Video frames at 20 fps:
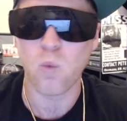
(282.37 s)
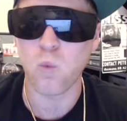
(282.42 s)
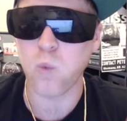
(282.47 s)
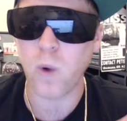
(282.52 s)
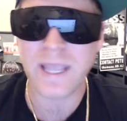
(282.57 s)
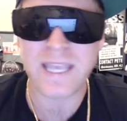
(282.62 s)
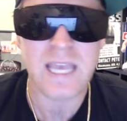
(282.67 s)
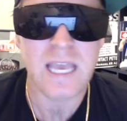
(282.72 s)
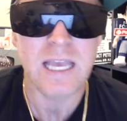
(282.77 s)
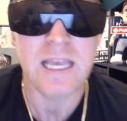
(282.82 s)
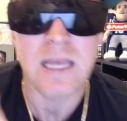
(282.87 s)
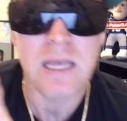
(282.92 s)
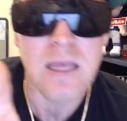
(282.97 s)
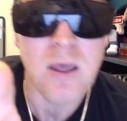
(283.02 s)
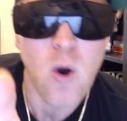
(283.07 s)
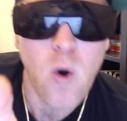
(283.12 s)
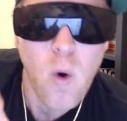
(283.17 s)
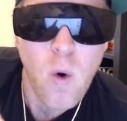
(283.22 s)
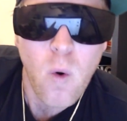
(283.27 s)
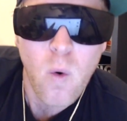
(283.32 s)
Wait,
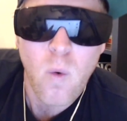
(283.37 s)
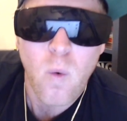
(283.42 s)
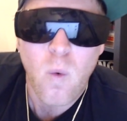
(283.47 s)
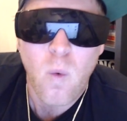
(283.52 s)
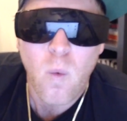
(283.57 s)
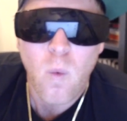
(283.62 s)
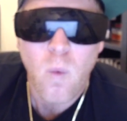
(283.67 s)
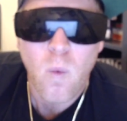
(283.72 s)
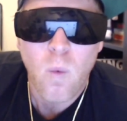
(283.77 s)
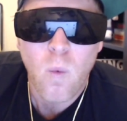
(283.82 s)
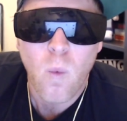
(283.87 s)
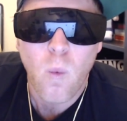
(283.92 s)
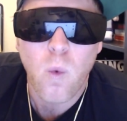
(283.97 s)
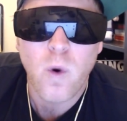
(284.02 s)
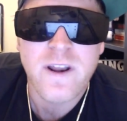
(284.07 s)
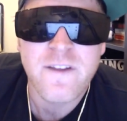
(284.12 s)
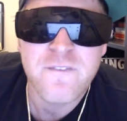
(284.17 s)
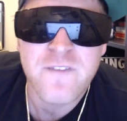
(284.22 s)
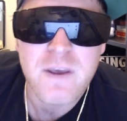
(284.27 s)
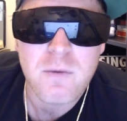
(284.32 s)

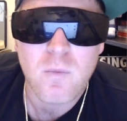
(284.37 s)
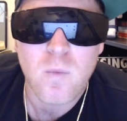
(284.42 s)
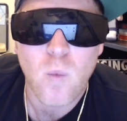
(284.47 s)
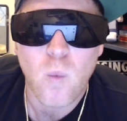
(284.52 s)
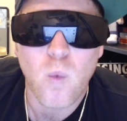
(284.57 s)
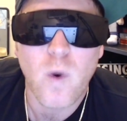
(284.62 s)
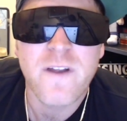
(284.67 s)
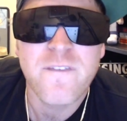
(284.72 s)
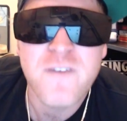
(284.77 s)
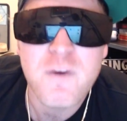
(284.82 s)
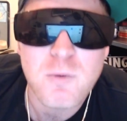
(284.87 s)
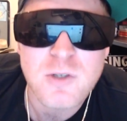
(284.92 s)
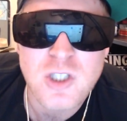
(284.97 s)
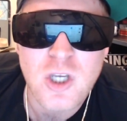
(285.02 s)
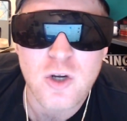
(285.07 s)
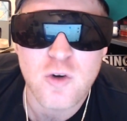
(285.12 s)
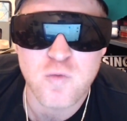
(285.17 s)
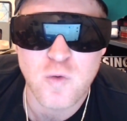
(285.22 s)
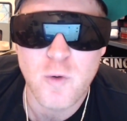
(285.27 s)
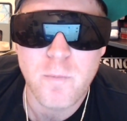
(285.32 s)
what if it, what if it was
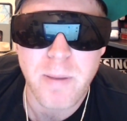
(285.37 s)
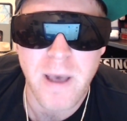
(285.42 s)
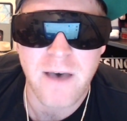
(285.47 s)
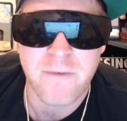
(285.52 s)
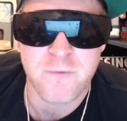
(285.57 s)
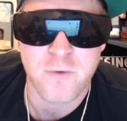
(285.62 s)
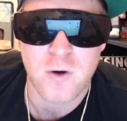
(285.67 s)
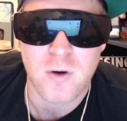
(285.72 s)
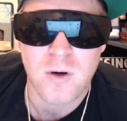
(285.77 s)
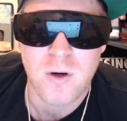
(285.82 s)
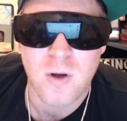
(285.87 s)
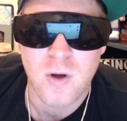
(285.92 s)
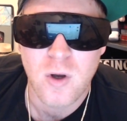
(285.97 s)
a group effort?